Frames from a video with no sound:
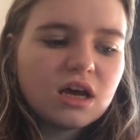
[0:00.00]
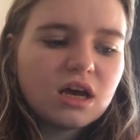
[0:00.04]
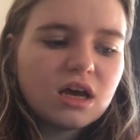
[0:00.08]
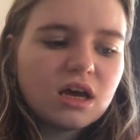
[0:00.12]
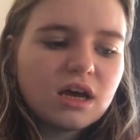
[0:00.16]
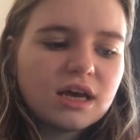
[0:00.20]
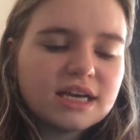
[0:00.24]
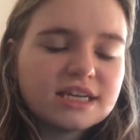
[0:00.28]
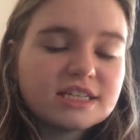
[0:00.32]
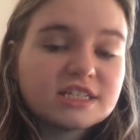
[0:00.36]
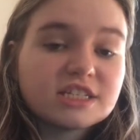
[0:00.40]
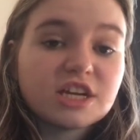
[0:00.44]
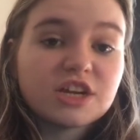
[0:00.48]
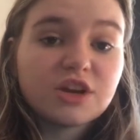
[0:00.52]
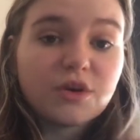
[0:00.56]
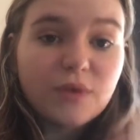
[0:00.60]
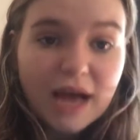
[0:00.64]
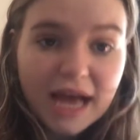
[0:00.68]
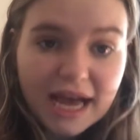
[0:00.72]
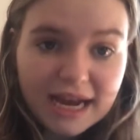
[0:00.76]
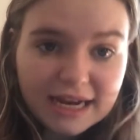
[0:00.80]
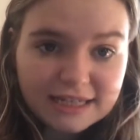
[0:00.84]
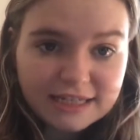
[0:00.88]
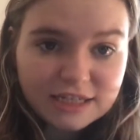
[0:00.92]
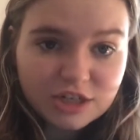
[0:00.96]
external
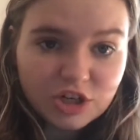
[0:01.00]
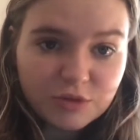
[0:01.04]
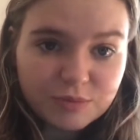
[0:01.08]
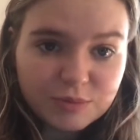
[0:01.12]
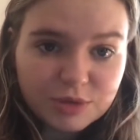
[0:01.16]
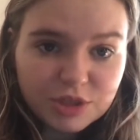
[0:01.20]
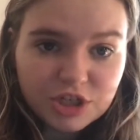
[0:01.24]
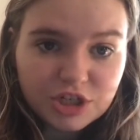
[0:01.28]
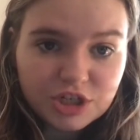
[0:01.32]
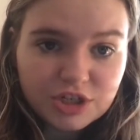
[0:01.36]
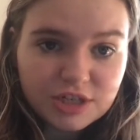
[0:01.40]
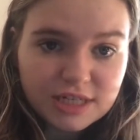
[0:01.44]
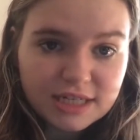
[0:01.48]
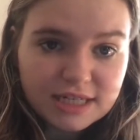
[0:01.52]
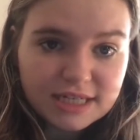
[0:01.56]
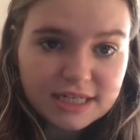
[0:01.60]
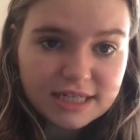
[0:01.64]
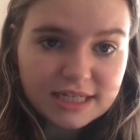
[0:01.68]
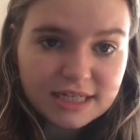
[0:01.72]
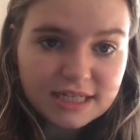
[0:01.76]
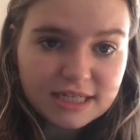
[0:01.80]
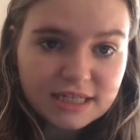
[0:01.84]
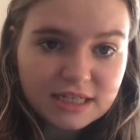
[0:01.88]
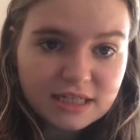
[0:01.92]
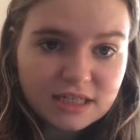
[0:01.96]
acting
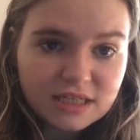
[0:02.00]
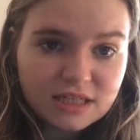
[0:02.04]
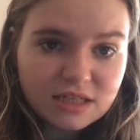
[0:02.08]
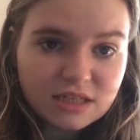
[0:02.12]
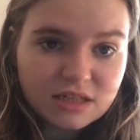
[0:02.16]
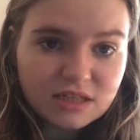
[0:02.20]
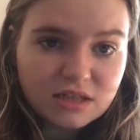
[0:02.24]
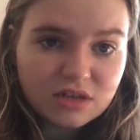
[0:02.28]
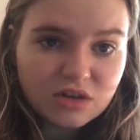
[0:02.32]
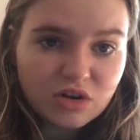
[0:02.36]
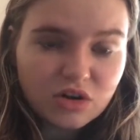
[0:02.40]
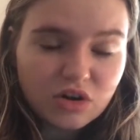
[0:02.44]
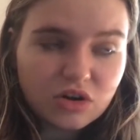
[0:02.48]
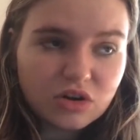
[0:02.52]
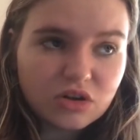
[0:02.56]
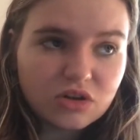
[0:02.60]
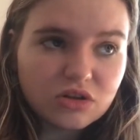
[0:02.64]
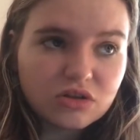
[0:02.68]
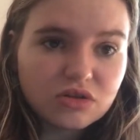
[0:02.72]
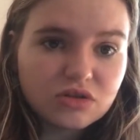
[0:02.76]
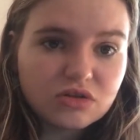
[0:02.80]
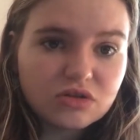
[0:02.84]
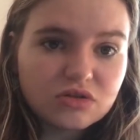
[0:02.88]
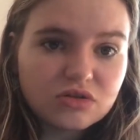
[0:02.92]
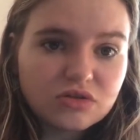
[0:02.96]
opportunities
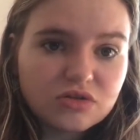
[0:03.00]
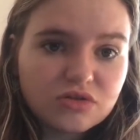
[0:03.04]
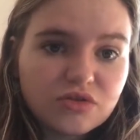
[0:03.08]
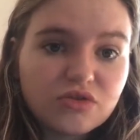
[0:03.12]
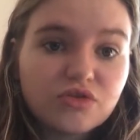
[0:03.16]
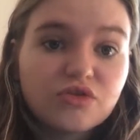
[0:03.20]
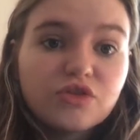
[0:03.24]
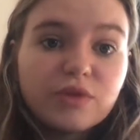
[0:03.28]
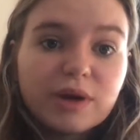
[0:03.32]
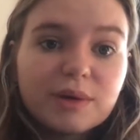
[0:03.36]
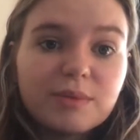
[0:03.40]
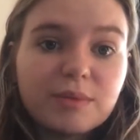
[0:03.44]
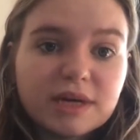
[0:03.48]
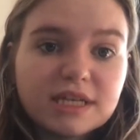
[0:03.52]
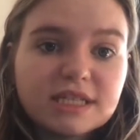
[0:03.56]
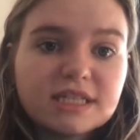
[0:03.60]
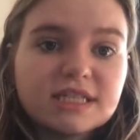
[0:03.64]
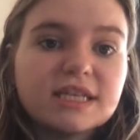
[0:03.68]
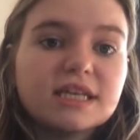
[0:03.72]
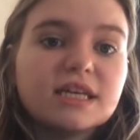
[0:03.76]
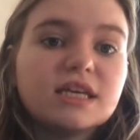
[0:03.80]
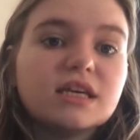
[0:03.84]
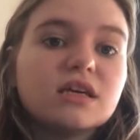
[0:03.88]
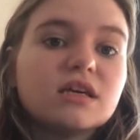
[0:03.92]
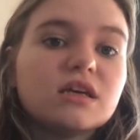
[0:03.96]
through
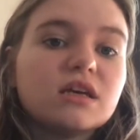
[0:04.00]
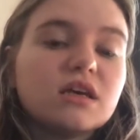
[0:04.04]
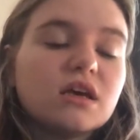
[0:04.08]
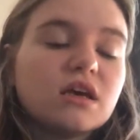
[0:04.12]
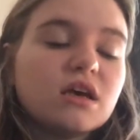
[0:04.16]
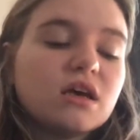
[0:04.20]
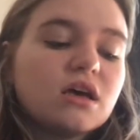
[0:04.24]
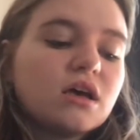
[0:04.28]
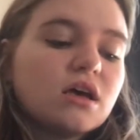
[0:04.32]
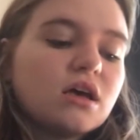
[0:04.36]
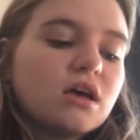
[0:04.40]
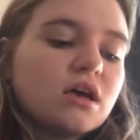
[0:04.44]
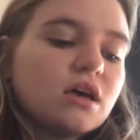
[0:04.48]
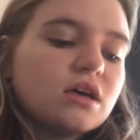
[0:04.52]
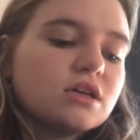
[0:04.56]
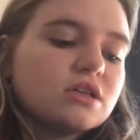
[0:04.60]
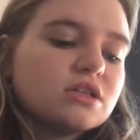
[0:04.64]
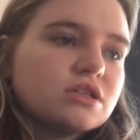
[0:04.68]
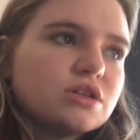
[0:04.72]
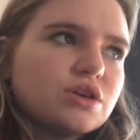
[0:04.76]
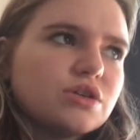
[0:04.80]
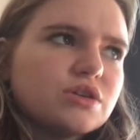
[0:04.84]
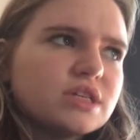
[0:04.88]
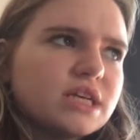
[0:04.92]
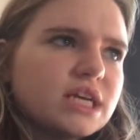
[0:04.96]
MIT.
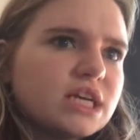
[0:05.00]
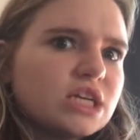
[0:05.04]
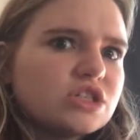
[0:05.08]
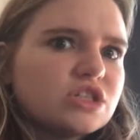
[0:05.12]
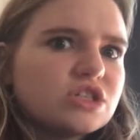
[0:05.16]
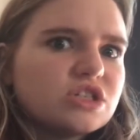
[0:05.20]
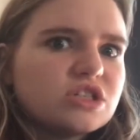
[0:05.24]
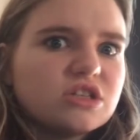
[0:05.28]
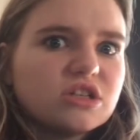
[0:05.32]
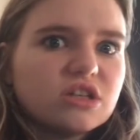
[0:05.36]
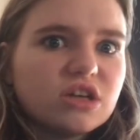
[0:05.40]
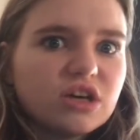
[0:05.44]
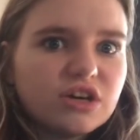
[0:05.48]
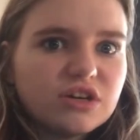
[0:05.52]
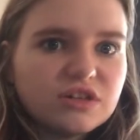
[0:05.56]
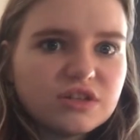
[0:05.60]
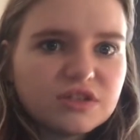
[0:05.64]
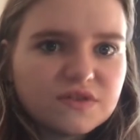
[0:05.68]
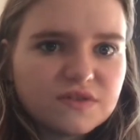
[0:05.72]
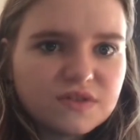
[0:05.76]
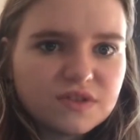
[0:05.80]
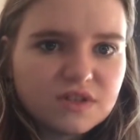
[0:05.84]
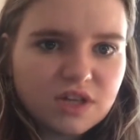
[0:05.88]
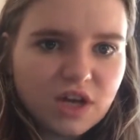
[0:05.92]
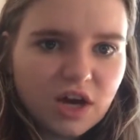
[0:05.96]
So it's like just loads
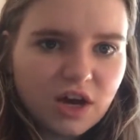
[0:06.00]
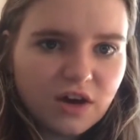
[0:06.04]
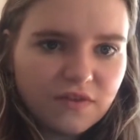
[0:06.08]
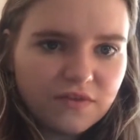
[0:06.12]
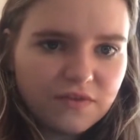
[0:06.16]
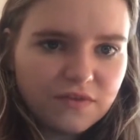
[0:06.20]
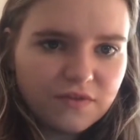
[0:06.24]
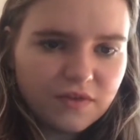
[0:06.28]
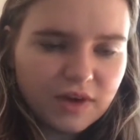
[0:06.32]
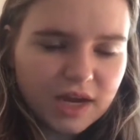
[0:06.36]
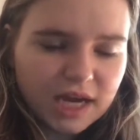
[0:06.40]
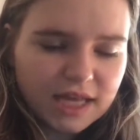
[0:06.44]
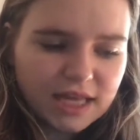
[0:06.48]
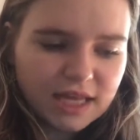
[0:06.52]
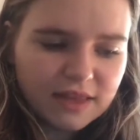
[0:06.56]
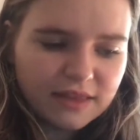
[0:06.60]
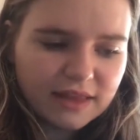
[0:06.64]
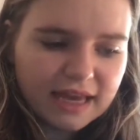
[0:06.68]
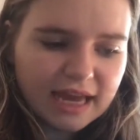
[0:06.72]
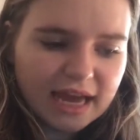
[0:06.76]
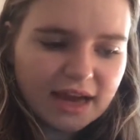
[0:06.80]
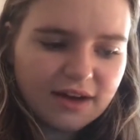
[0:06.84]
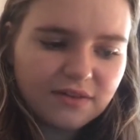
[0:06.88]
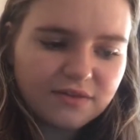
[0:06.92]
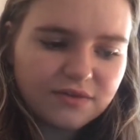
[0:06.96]
of stuff, and then they
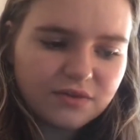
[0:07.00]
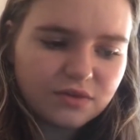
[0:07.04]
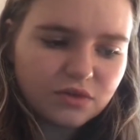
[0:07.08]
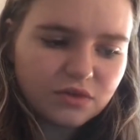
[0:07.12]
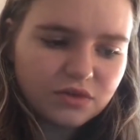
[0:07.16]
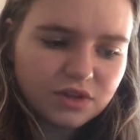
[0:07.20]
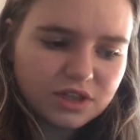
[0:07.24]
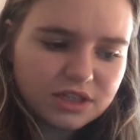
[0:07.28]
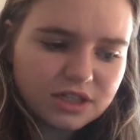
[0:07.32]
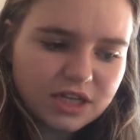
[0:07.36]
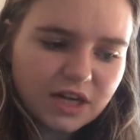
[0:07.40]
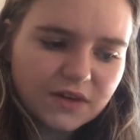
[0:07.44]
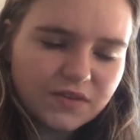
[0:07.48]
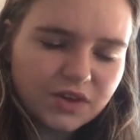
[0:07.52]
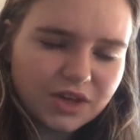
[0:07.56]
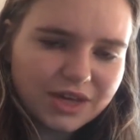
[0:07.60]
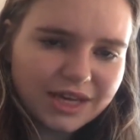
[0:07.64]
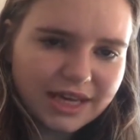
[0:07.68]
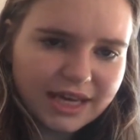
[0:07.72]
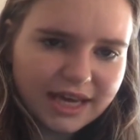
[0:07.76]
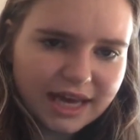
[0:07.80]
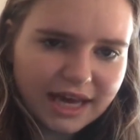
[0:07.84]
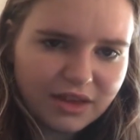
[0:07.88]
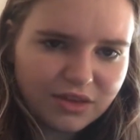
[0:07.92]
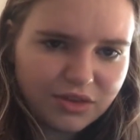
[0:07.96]
have all the stuff you
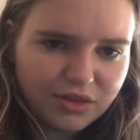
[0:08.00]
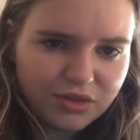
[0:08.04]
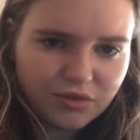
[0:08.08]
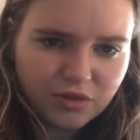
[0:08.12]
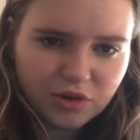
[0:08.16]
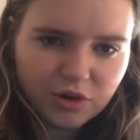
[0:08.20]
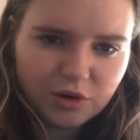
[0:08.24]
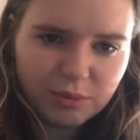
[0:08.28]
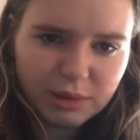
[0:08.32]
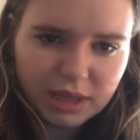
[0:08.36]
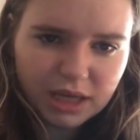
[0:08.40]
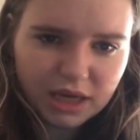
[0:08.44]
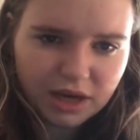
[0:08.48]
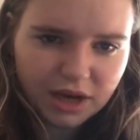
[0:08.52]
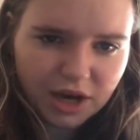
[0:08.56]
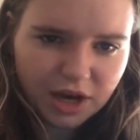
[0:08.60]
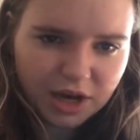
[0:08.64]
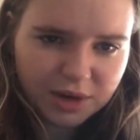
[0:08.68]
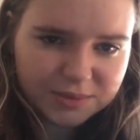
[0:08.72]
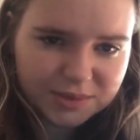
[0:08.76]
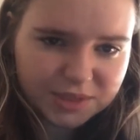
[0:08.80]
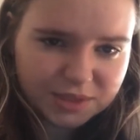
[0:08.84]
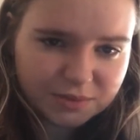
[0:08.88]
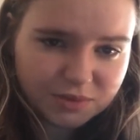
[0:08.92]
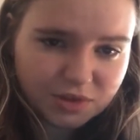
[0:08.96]
can get through being a
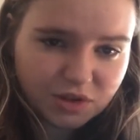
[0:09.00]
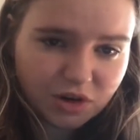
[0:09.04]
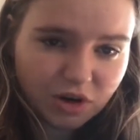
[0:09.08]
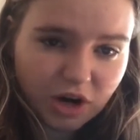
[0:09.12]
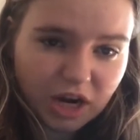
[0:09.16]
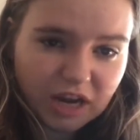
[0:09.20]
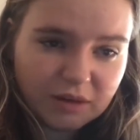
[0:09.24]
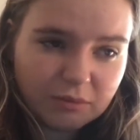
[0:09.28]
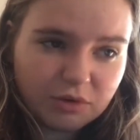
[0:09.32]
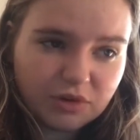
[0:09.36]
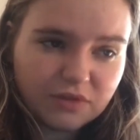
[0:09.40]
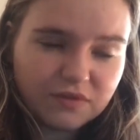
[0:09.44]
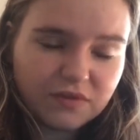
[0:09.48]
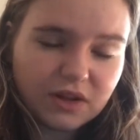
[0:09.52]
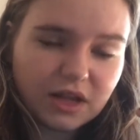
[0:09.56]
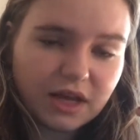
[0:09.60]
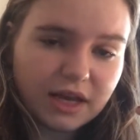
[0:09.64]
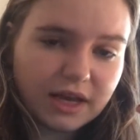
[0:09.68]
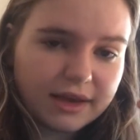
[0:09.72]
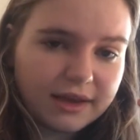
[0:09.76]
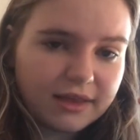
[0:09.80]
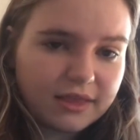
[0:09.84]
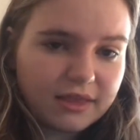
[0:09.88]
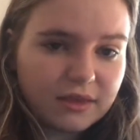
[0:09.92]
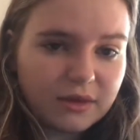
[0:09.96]
hub subscriber of
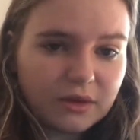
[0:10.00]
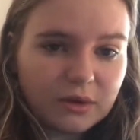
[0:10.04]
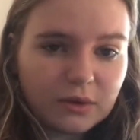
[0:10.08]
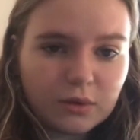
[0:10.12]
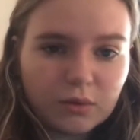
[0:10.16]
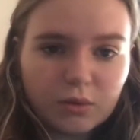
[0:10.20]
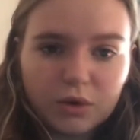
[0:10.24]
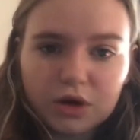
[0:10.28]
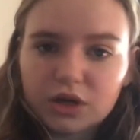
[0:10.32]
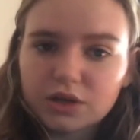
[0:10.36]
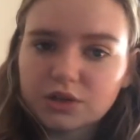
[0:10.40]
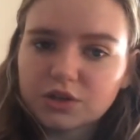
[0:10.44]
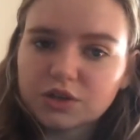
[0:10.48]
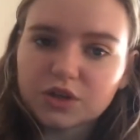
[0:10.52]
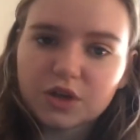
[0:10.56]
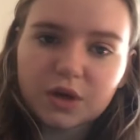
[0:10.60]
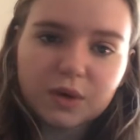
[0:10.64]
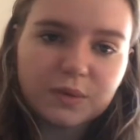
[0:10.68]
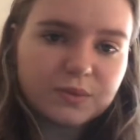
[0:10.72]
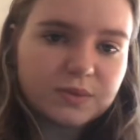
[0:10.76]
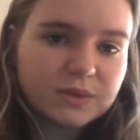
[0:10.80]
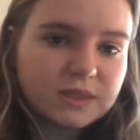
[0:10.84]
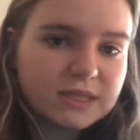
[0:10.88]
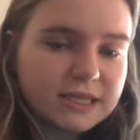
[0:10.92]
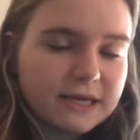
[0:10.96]
like the
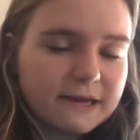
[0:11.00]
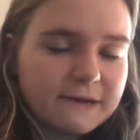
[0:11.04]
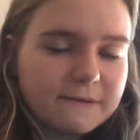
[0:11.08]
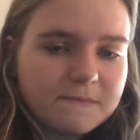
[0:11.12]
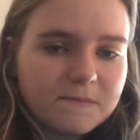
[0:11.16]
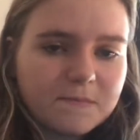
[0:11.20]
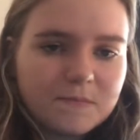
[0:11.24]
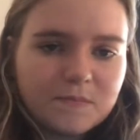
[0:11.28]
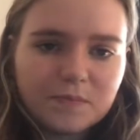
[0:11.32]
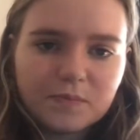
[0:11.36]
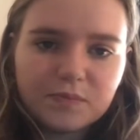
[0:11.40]
workshops. I